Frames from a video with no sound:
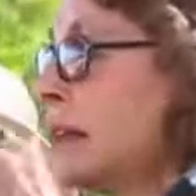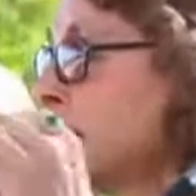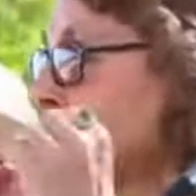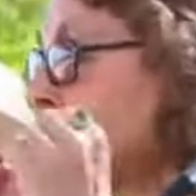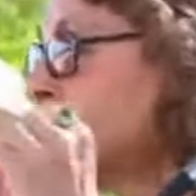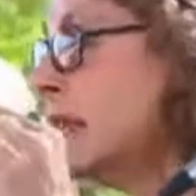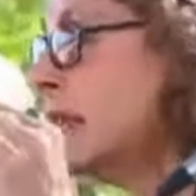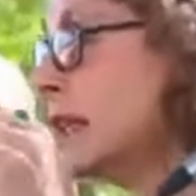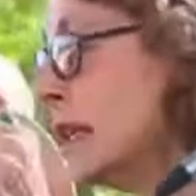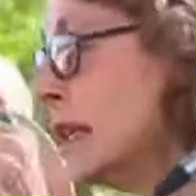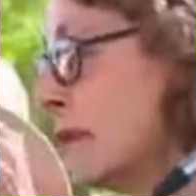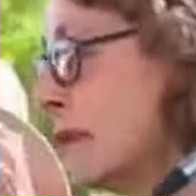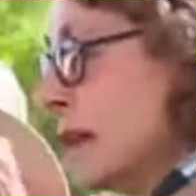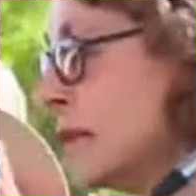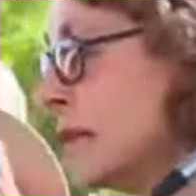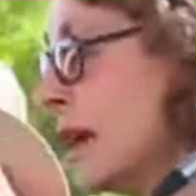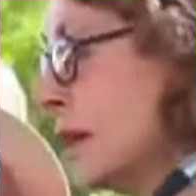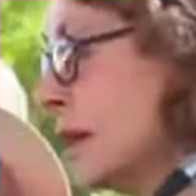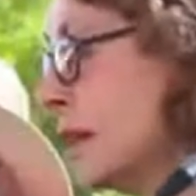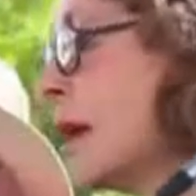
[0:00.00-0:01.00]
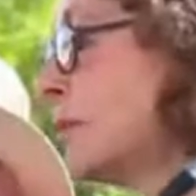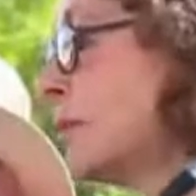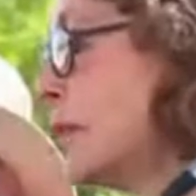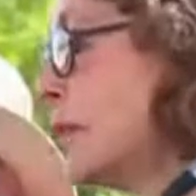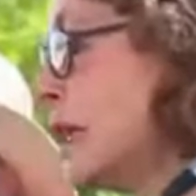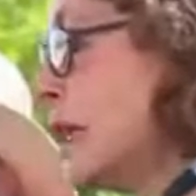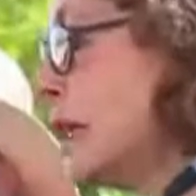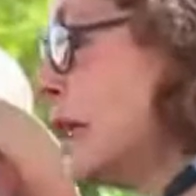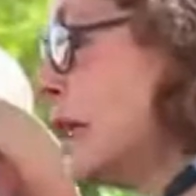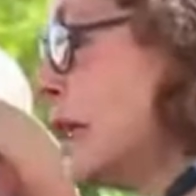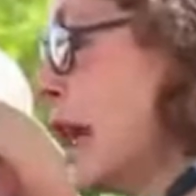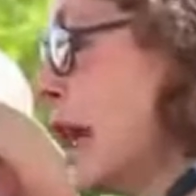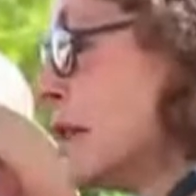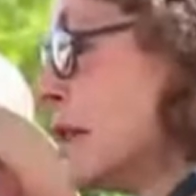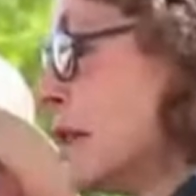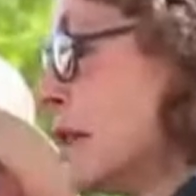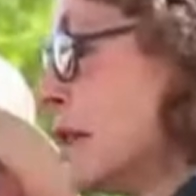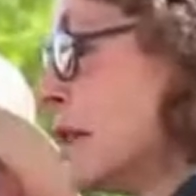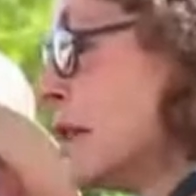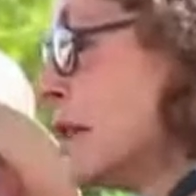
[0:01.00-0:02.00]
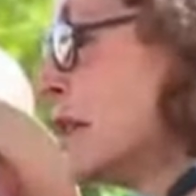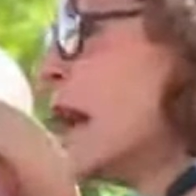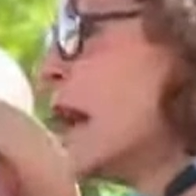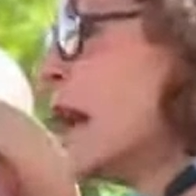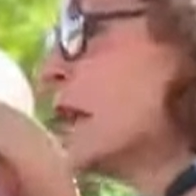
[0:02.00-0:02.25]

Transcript: began to buck like a horse,